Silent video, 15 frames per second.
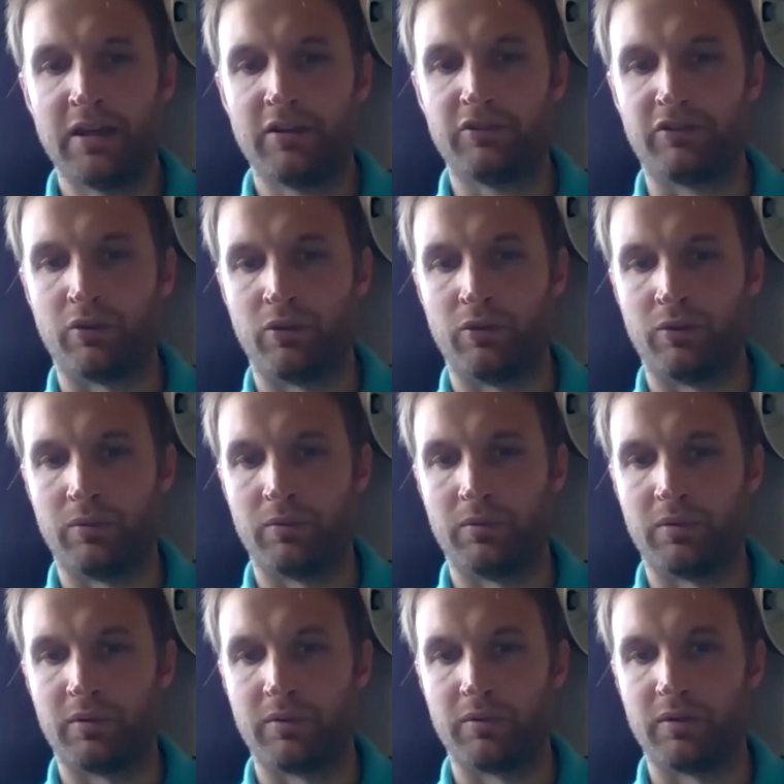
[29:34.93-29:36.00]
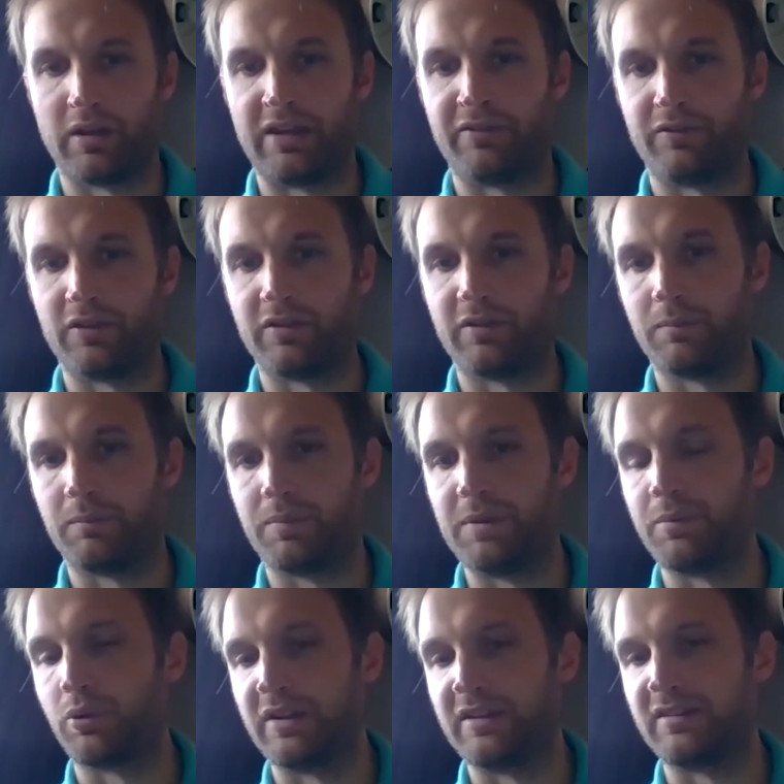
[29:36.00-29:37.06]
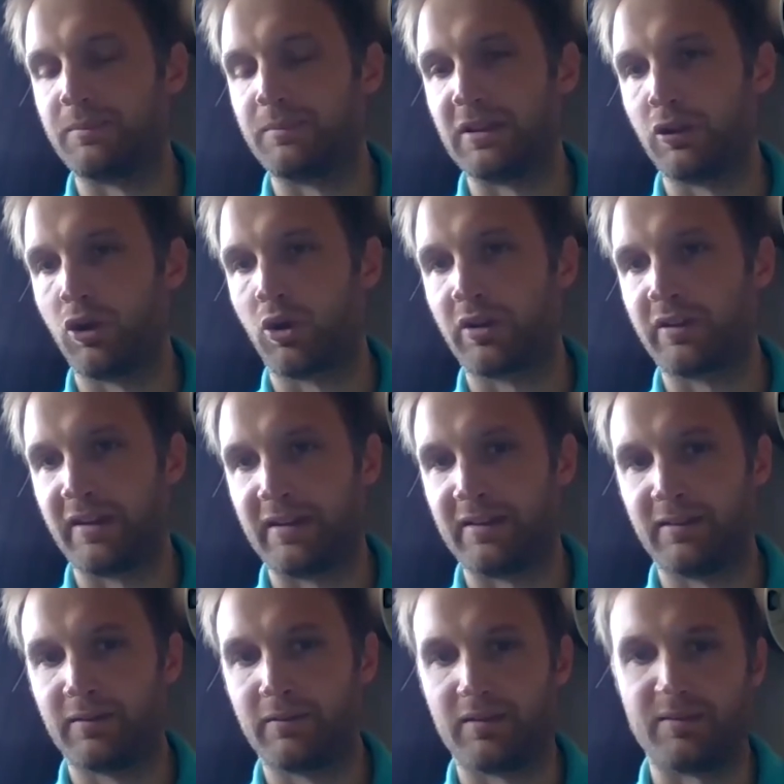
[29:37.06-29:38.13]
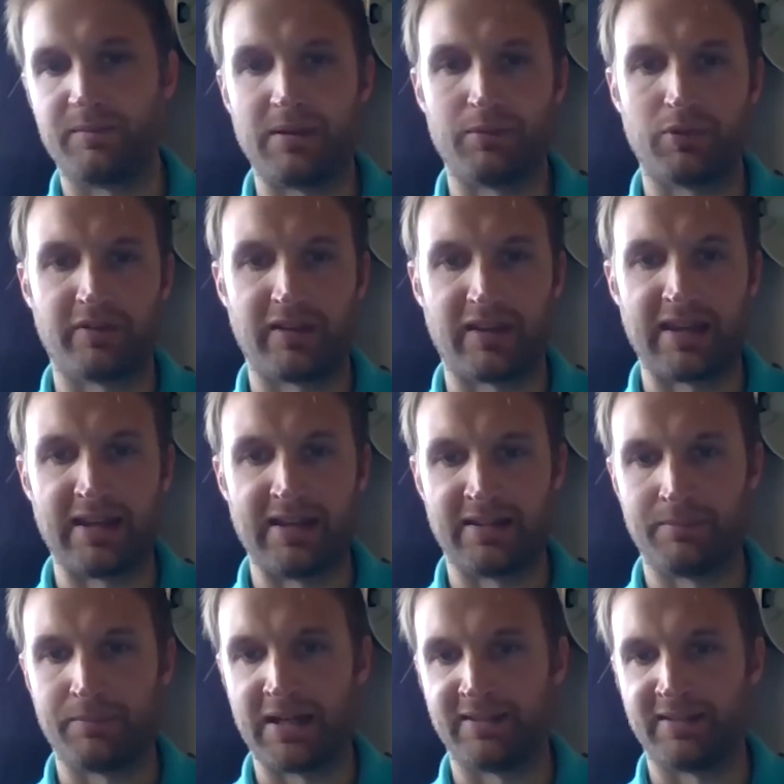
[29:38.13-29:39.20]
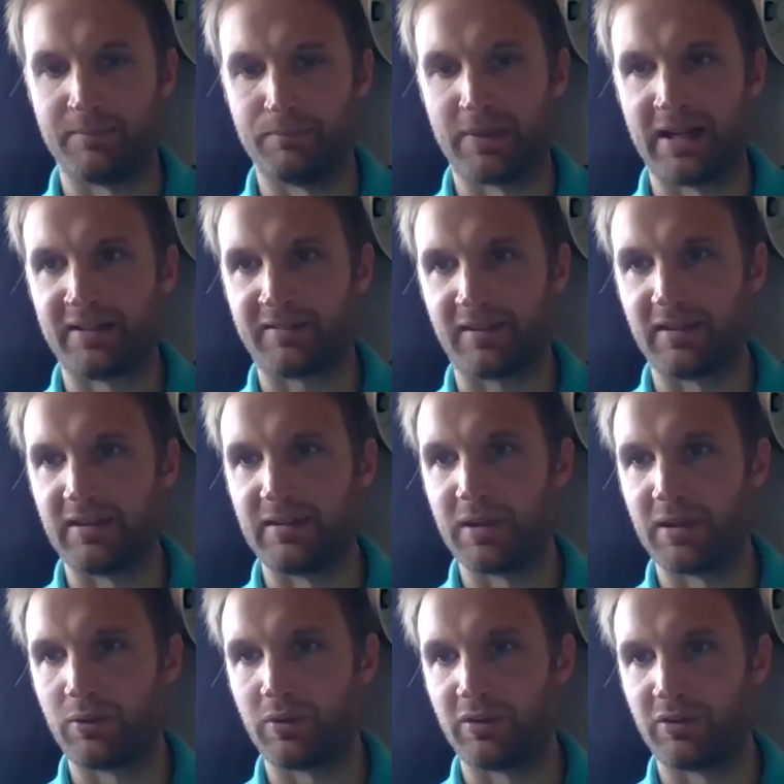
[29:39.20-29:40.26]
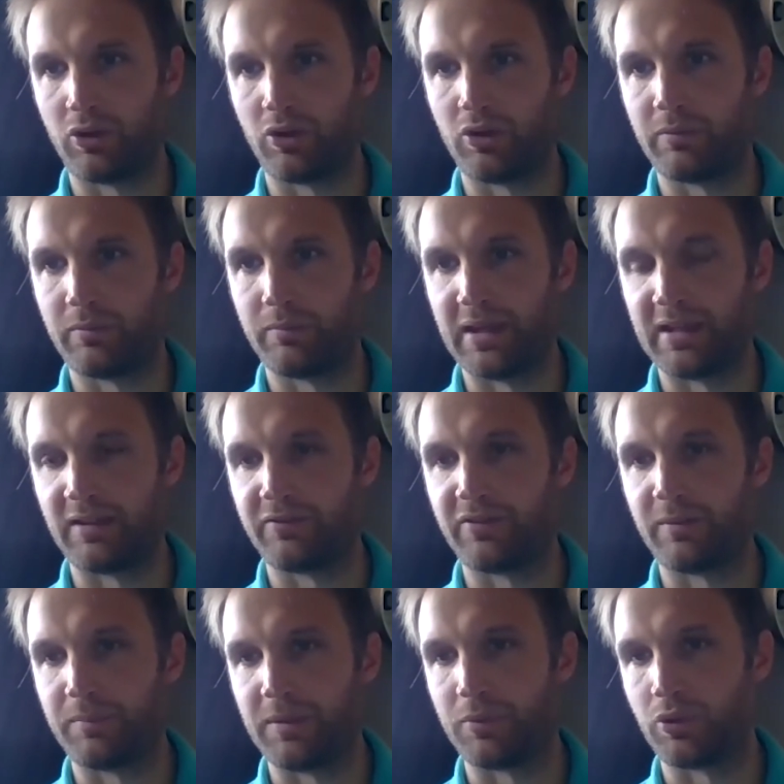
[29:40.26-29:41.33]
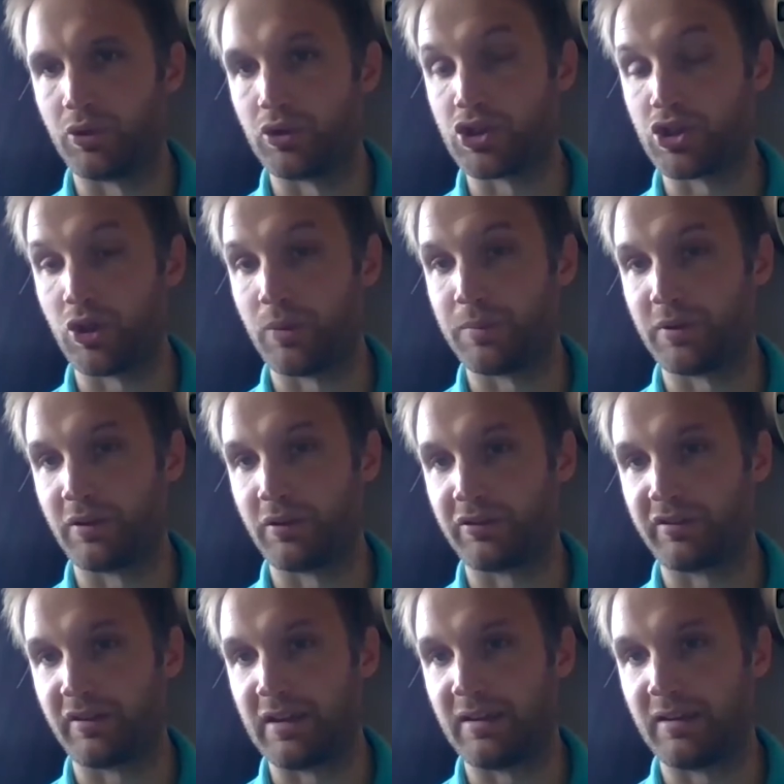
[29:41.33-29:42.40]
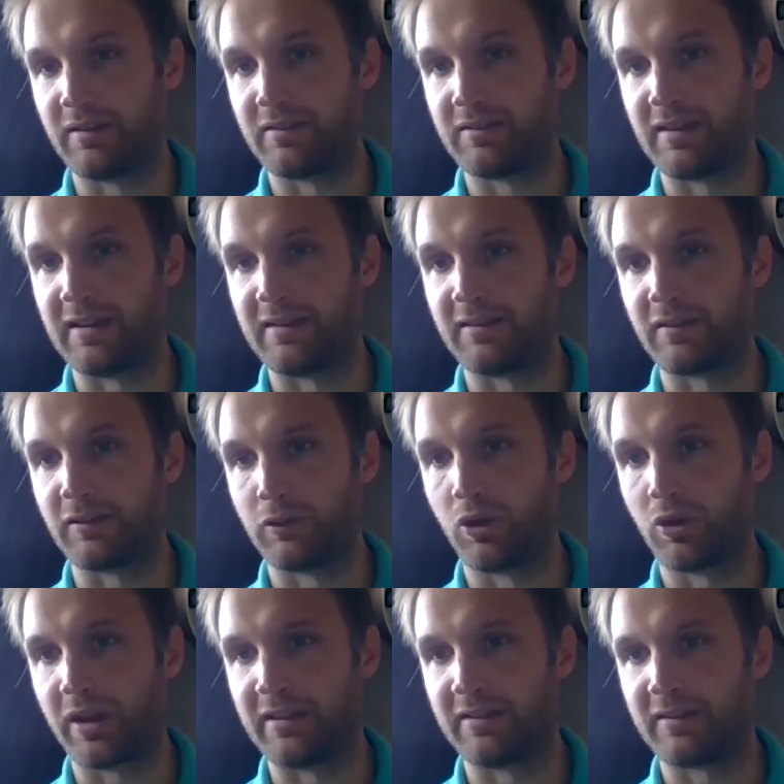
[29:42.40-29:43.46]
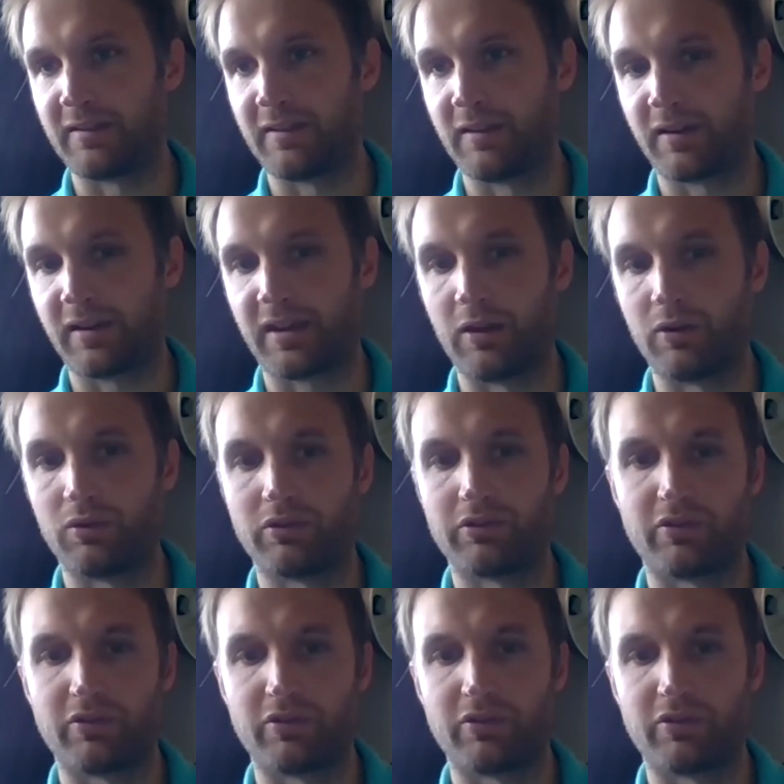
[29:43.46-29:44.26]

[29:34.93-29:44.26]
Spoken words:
So people need to be logged in to be able to get an abandoned basket email, and not many of the people who shop on our site tend to log into their account.